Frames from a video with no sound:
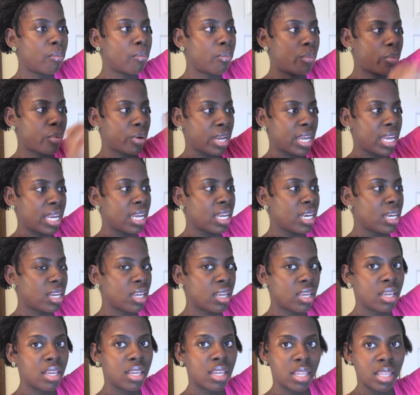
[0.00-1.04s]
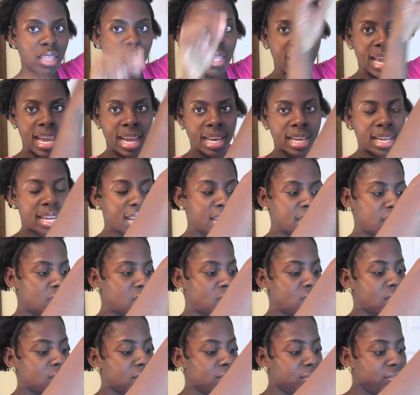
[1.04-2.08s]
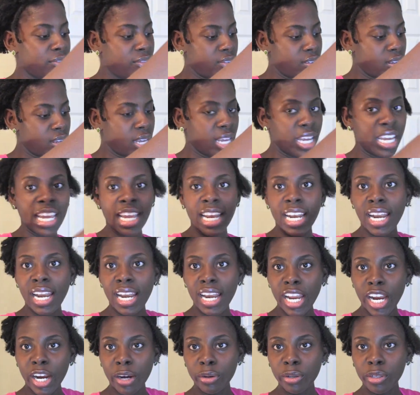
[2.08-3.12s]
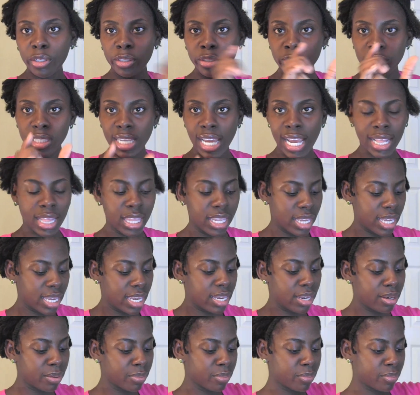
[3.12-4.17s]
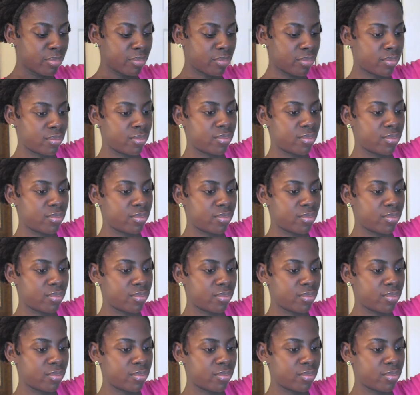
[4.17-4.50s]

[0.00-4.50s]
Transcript: braid that kind of narrows at the end,